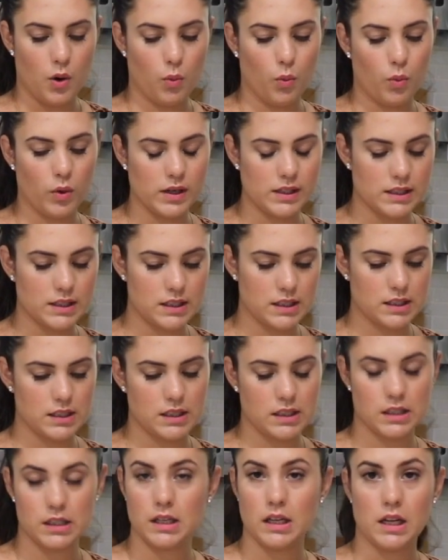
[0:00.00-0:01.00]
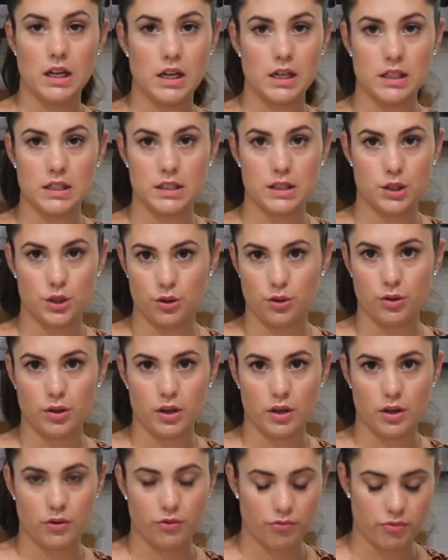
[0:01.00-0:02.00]
once it's to
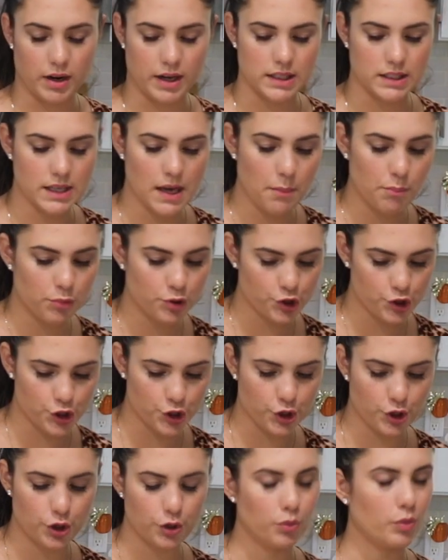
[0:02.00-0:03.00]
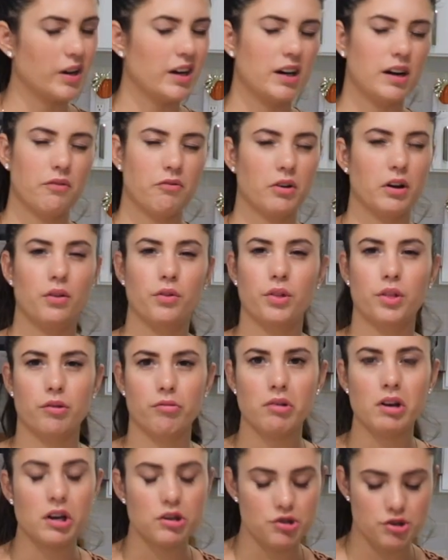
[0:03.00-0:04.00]
the right temperature, you want it around
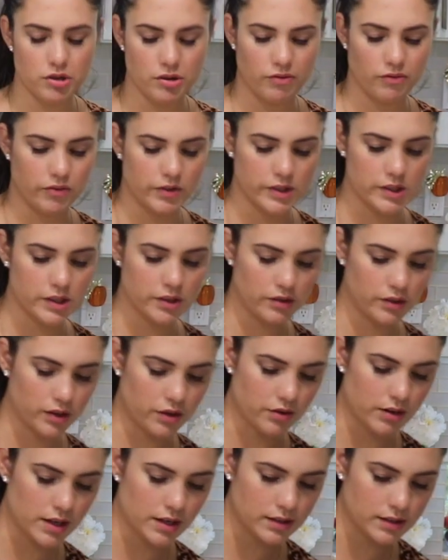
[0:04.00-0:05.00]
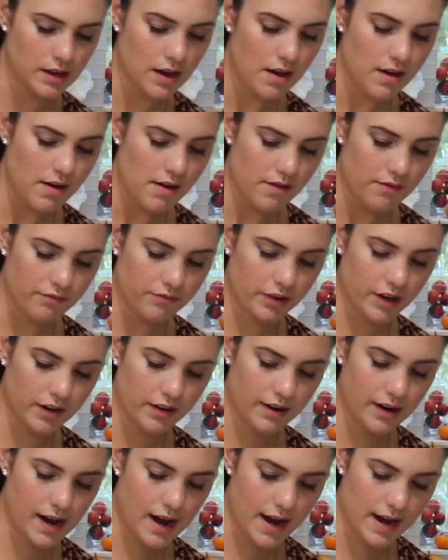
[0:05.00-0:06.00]
350 degrees
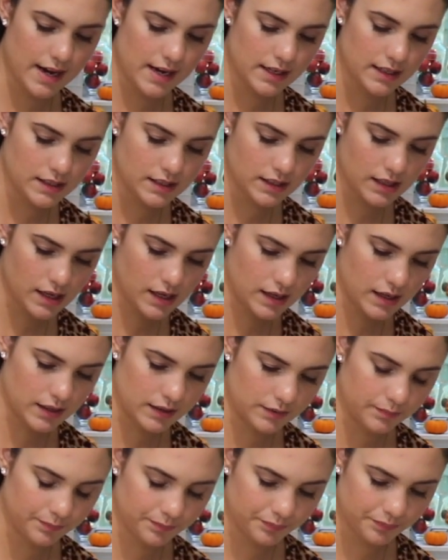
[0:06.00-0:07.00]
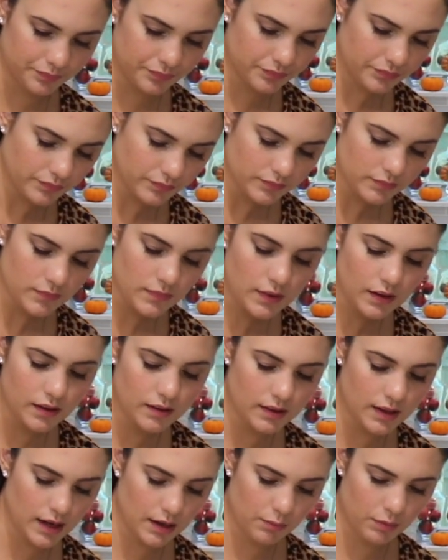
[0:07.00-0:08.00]
Fahrenheit,
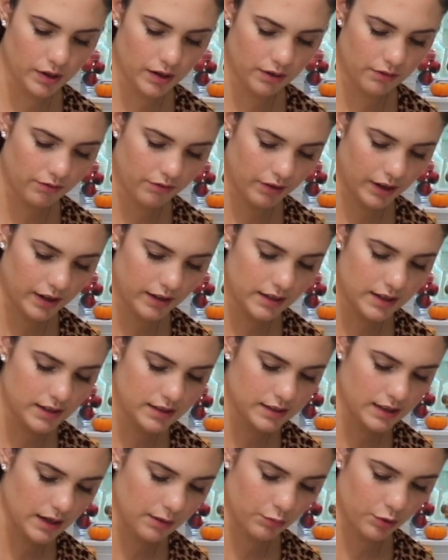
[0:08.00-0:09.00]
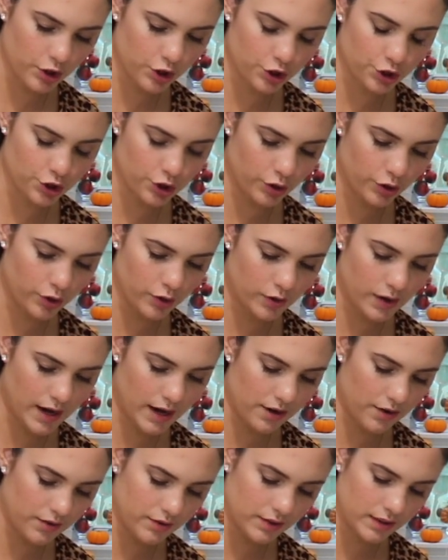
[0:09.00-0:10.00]
then I'm gonna fry these and I'm gonna show you
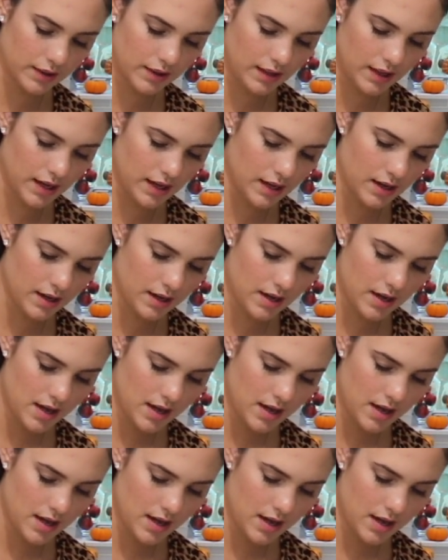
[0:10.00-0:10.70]
how they